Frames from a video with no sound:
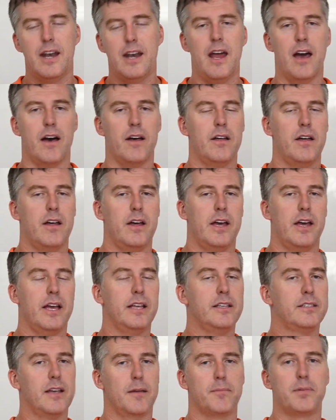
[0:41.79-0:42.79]
Now,
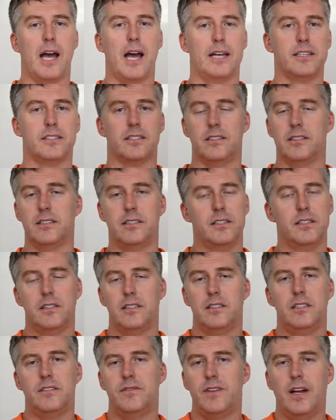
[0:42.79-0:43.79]
in some cases,
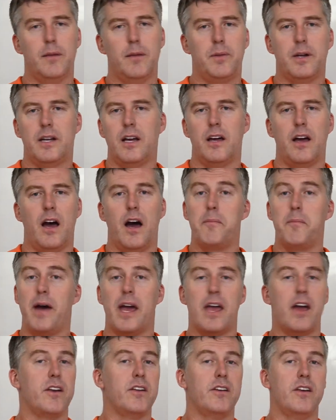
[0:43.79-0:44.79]
the developer
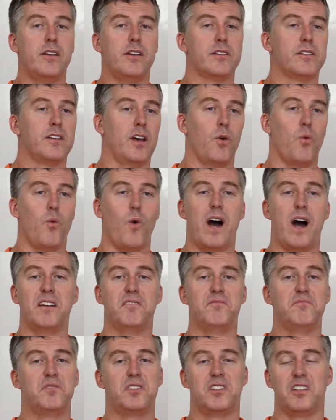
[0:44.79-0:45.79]
may only need to sell
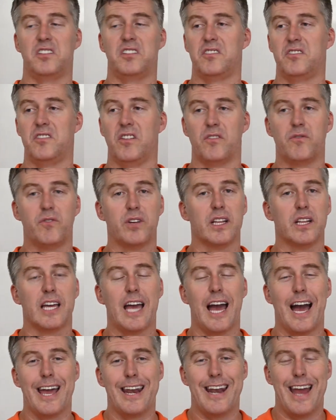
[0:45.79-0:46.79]
one, so there's not
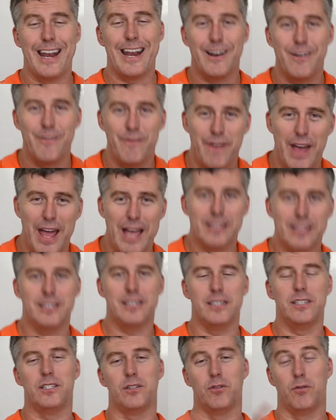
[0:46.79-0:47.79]
really an
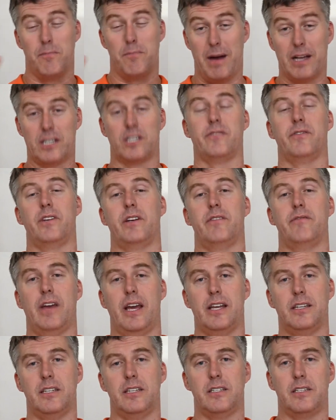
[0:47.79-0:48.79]
advantage or much of an
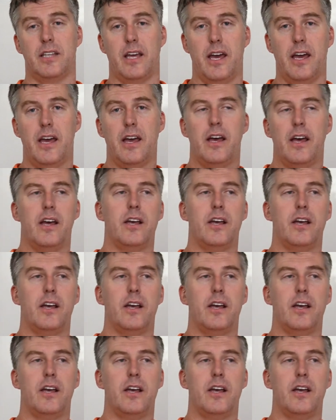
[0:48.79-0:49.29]
advantage there.